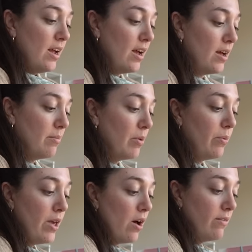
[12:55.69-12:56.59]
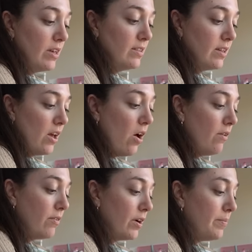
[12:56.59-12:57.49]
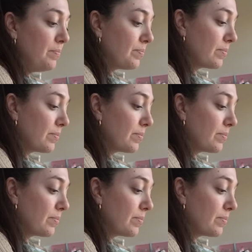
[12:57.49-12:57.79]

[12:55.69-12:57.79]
But we obviously offer